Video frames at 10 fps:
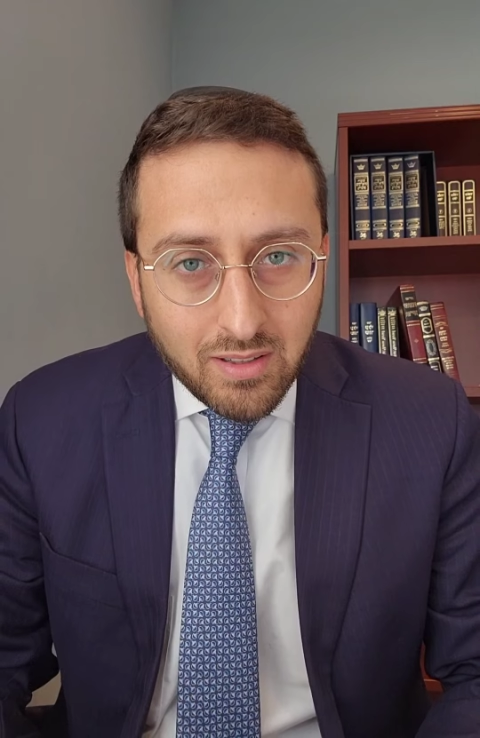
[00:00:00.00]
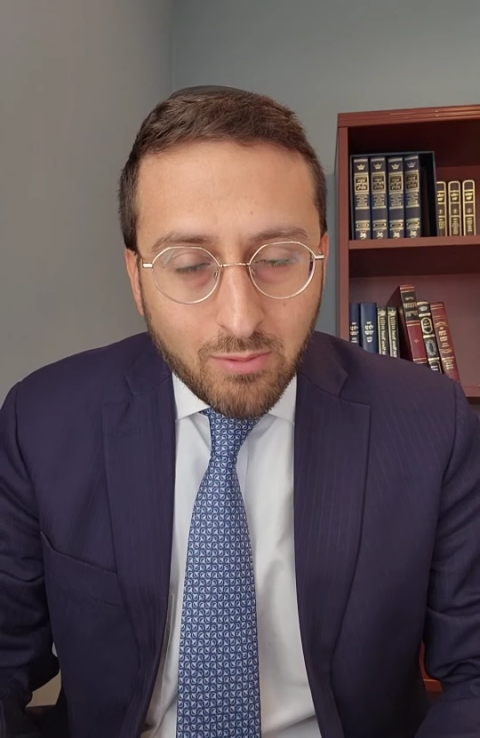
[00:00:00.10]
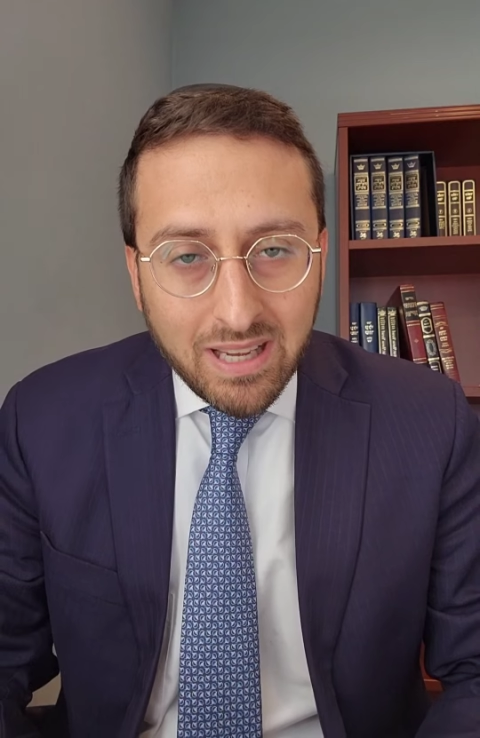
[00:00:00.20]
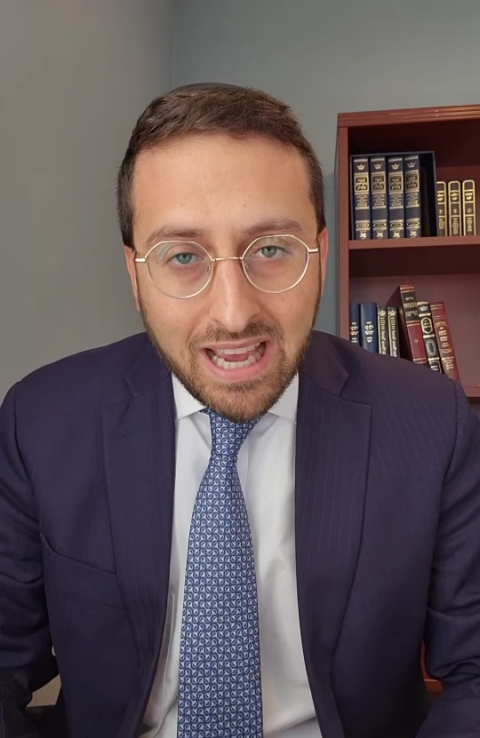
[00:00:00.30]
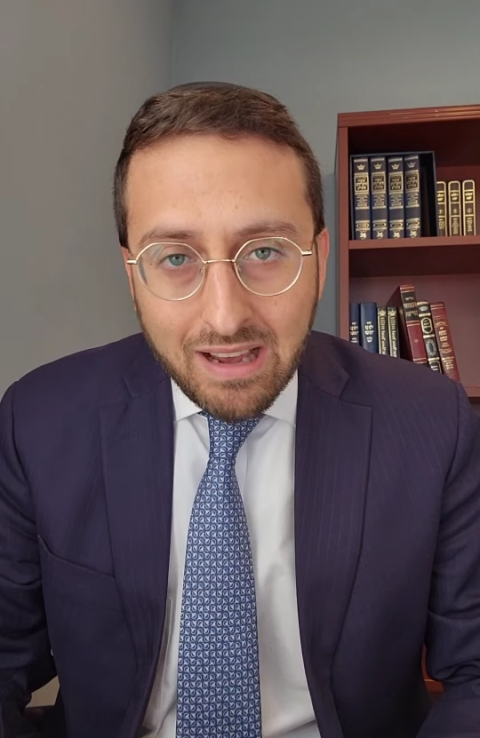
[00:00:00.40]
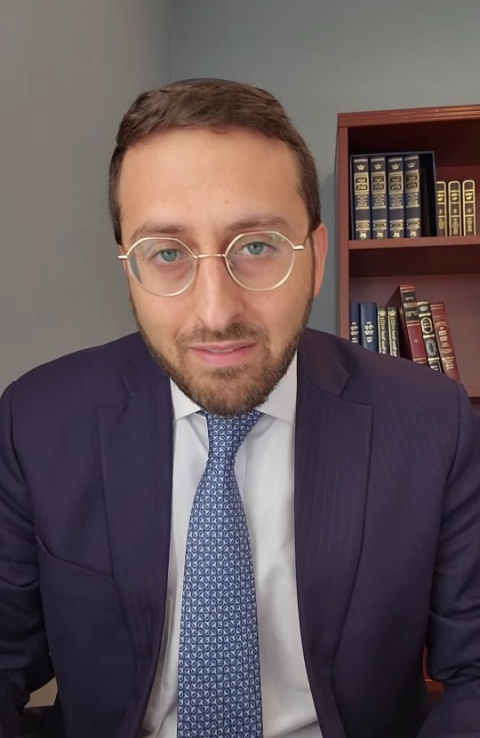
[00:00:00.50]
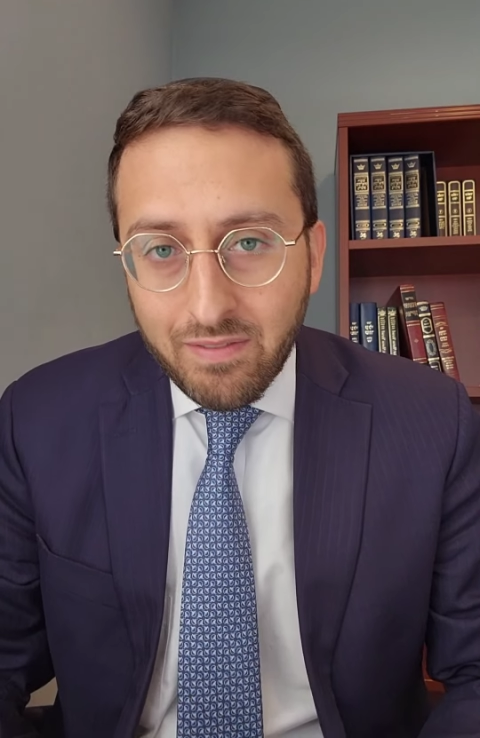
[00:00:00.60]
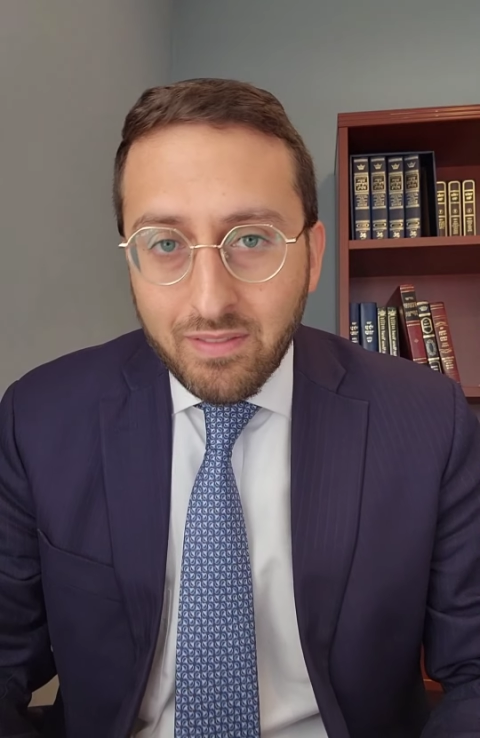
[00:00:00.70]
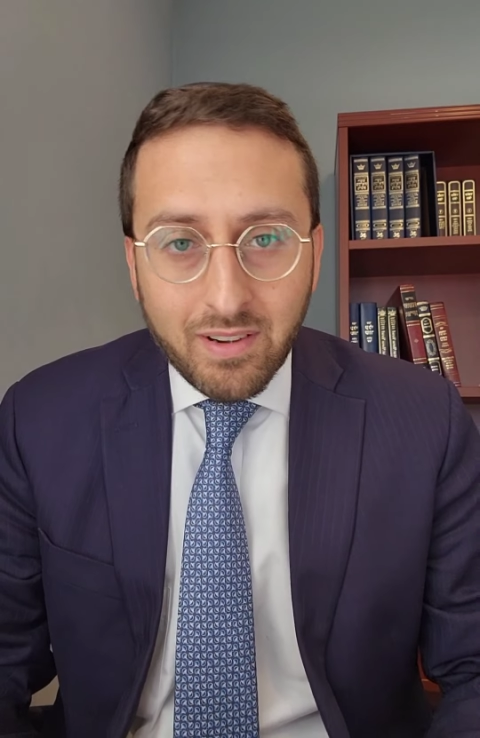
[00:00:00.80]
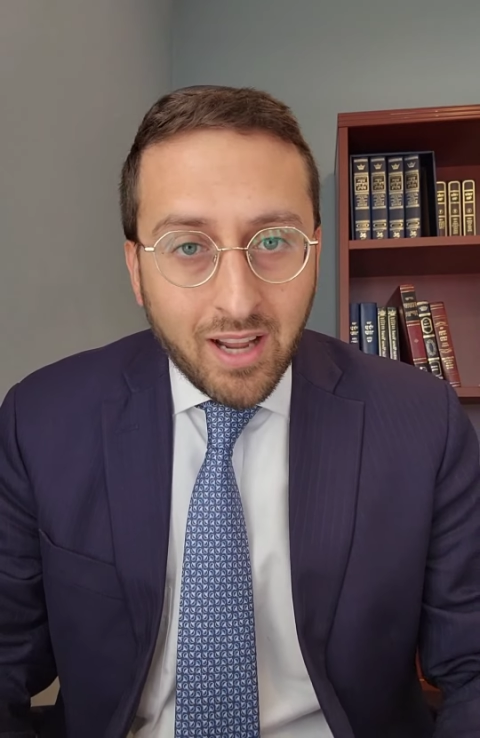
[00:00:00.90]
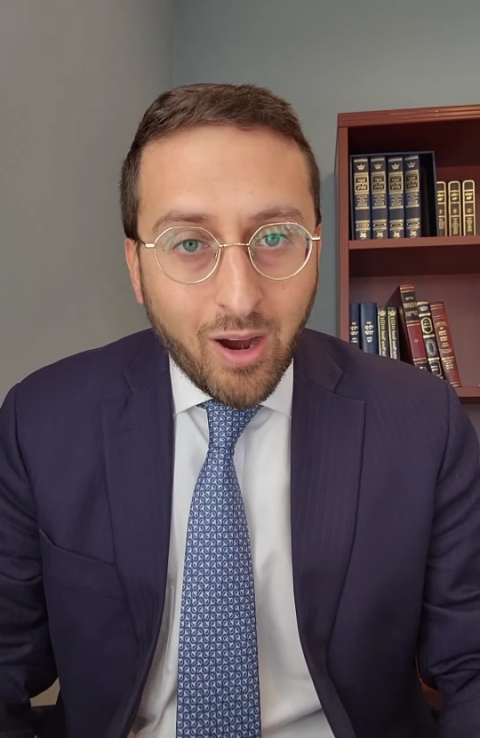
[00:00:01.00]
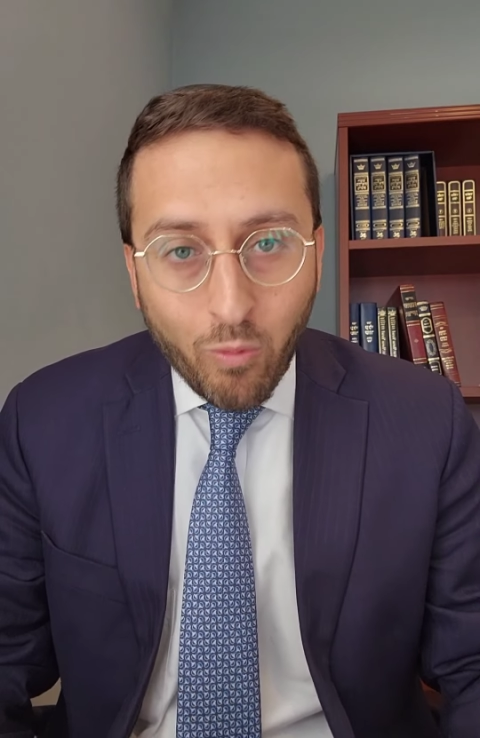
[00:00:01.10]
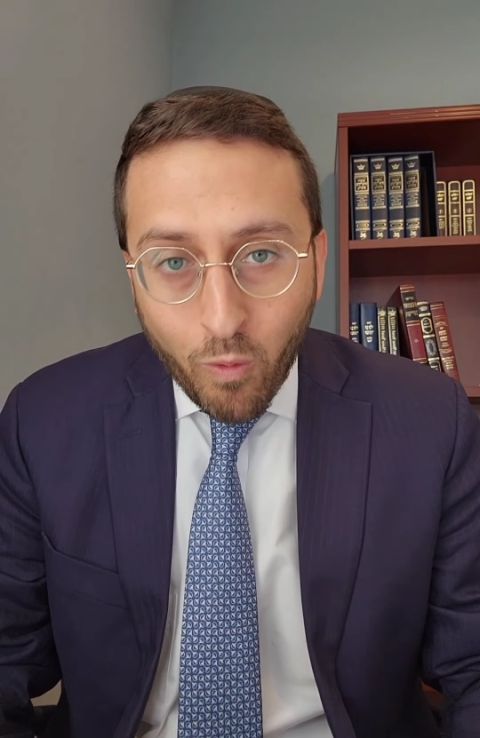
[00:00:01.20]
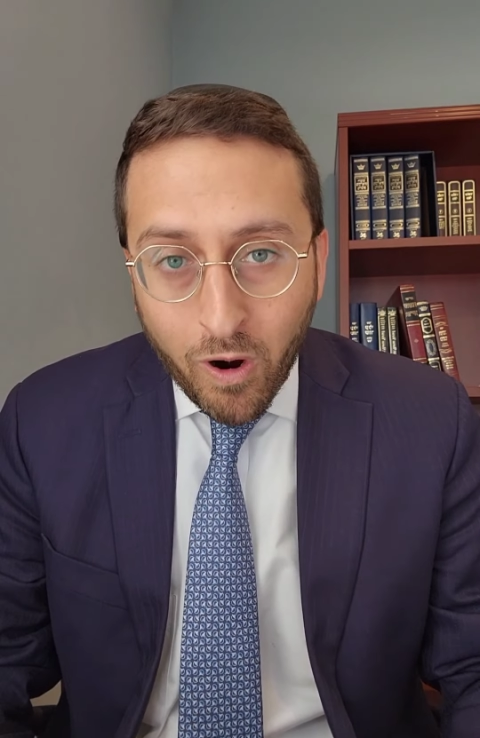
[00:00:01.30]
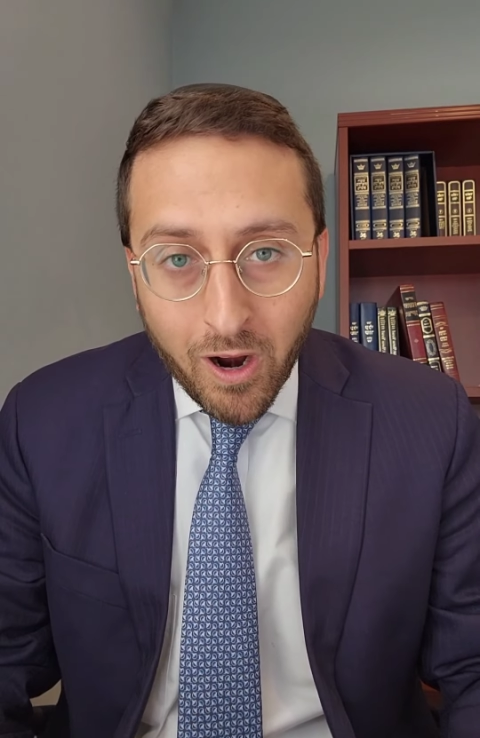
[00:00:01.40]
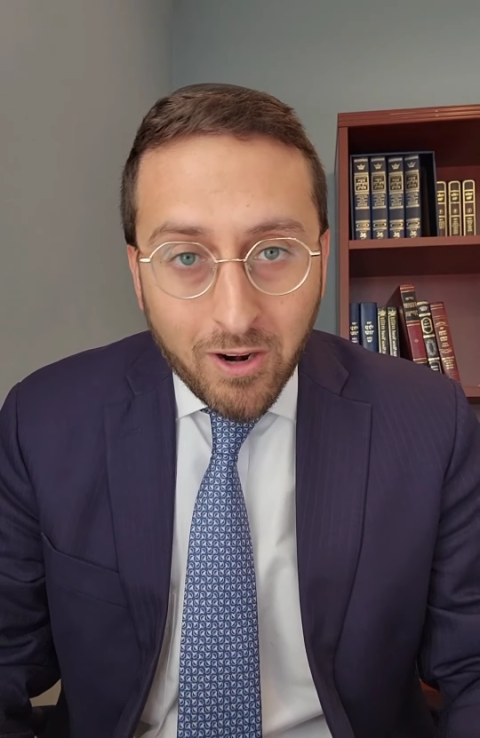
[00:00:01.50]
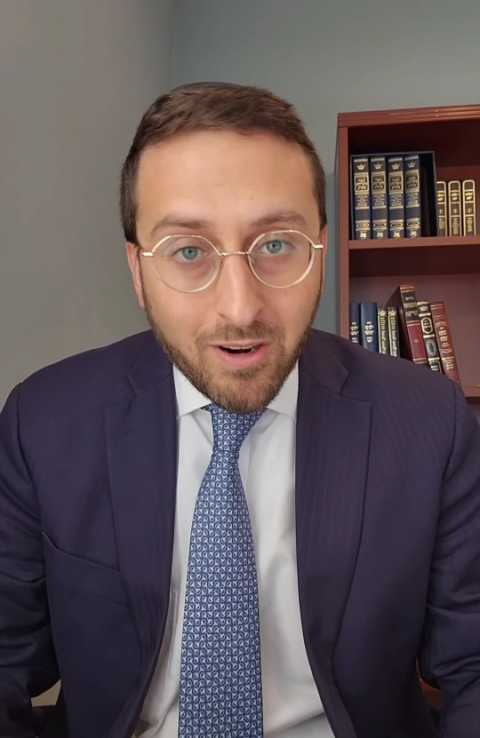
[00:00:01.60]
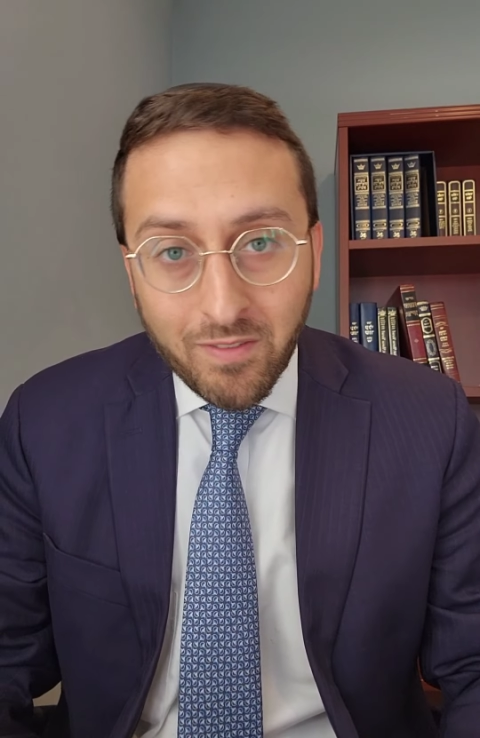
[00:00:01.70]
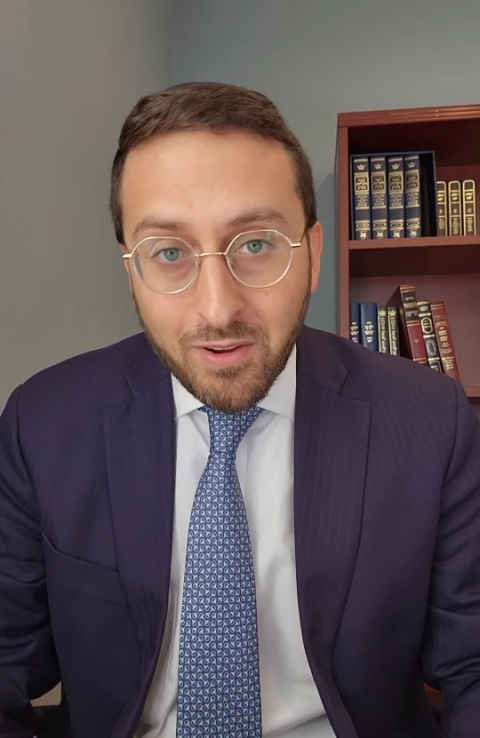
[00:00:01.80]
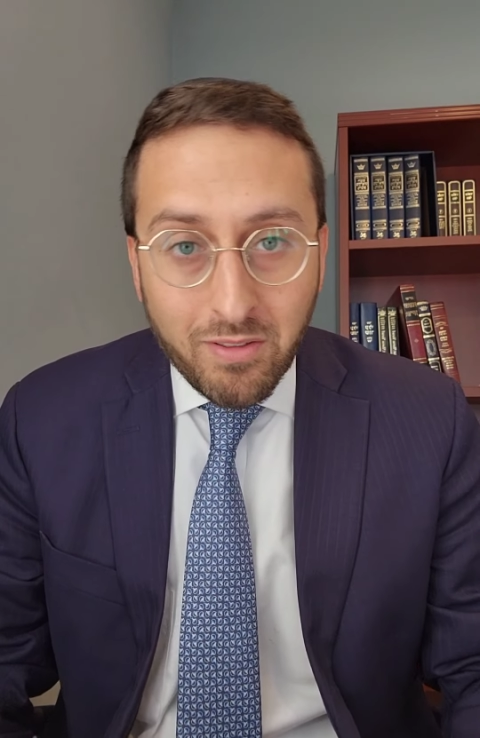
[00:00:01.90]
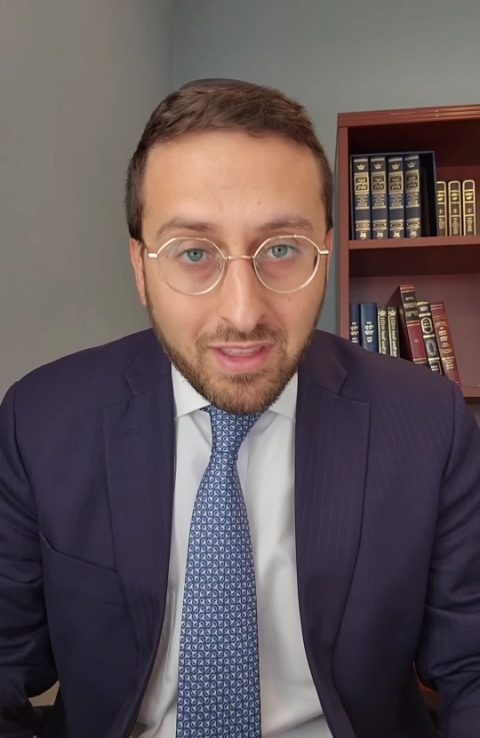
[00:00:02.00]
Do we have not one or a few